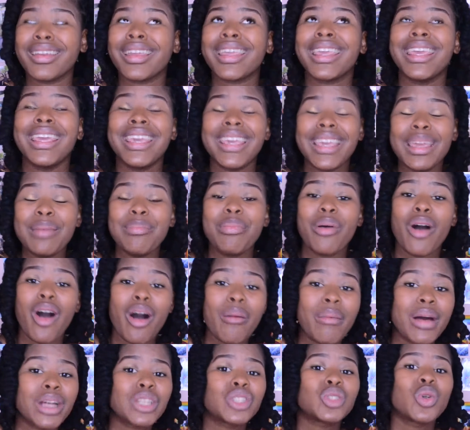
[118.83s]
Keke
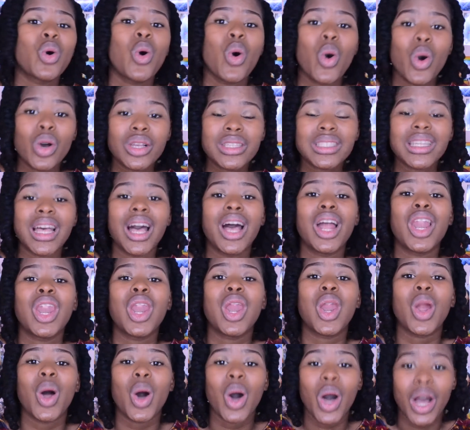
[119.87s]
Palmer talks a
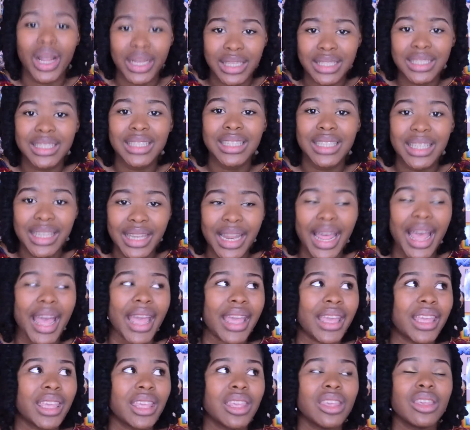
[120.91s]
lot.
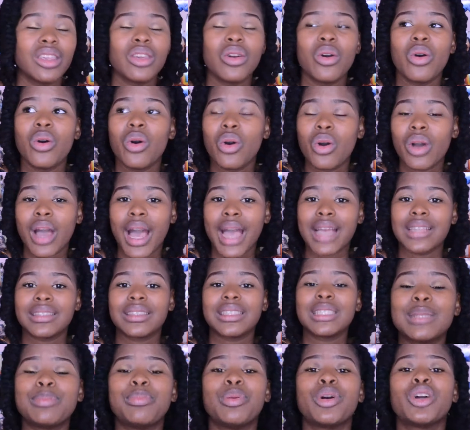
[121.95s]
Like, yo, guys,
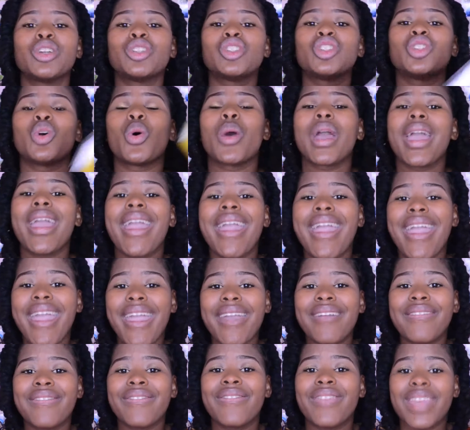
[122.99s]
book is so
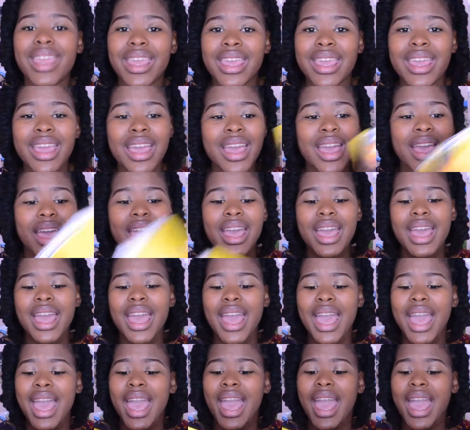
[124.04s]
heavy.
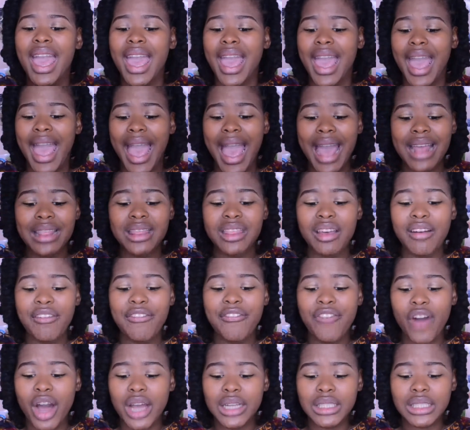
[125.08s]
And the
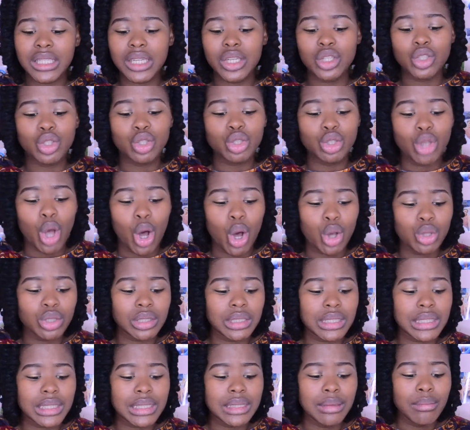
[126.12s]
font is so
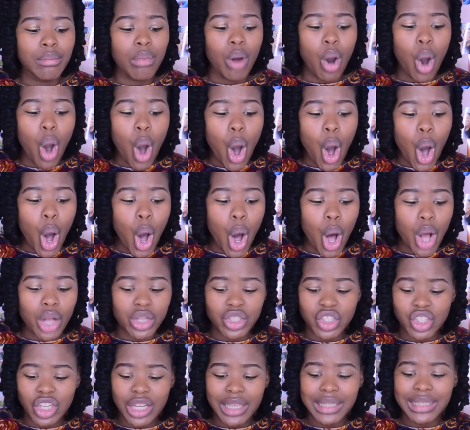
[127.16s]
small.
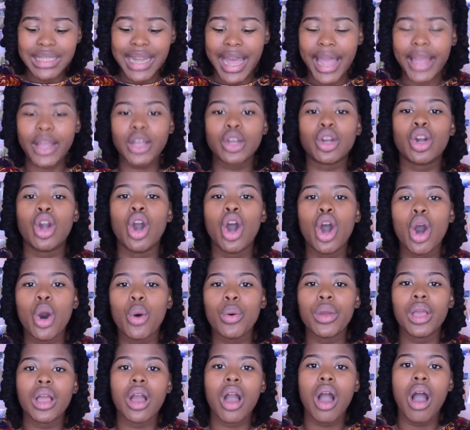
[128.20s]
She's like
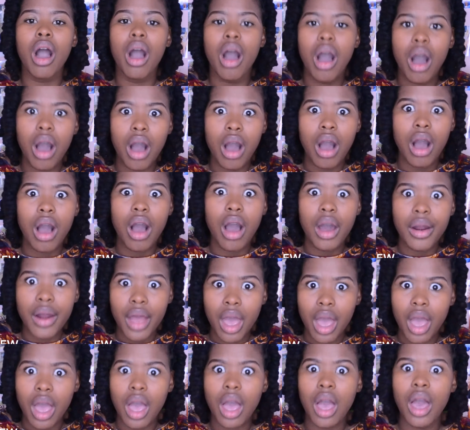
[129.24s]
going on
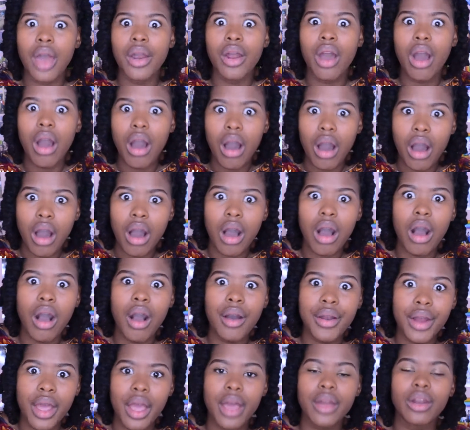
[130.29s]
and
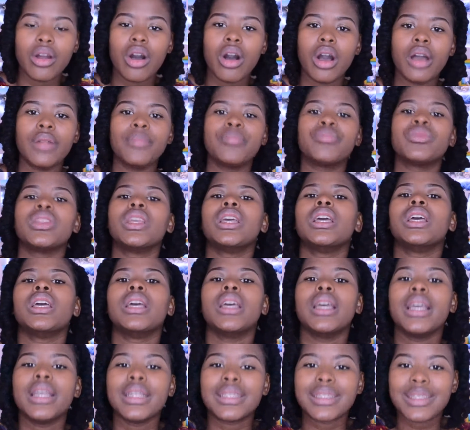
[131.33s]
on and on.
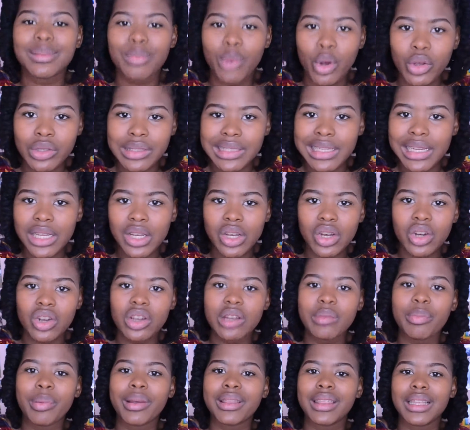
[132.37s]
It's mostly
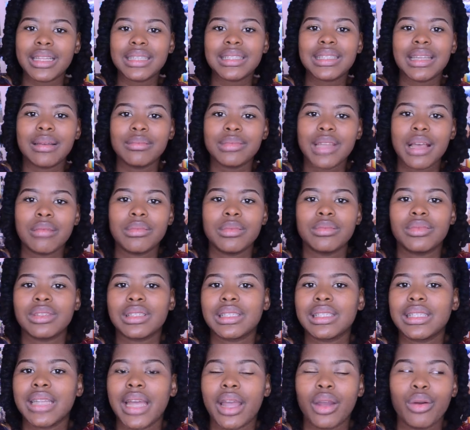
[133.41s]
good, but then sometimes I'm
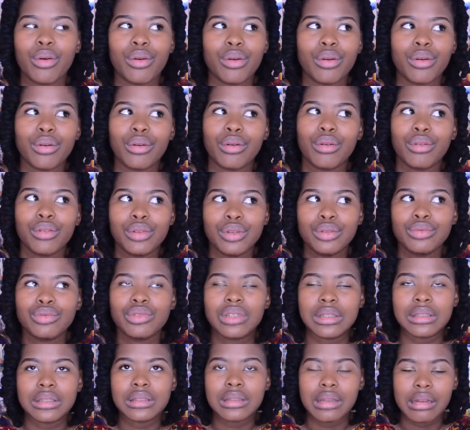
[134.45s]
just like, girl, you
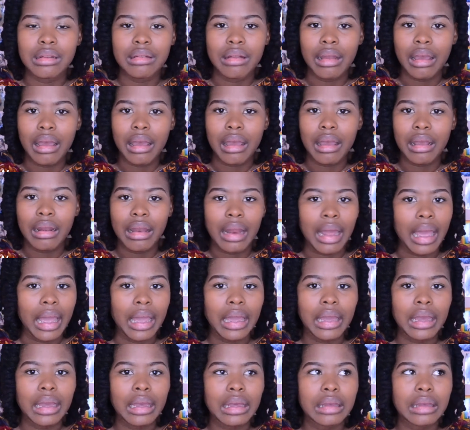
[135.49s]
just said that like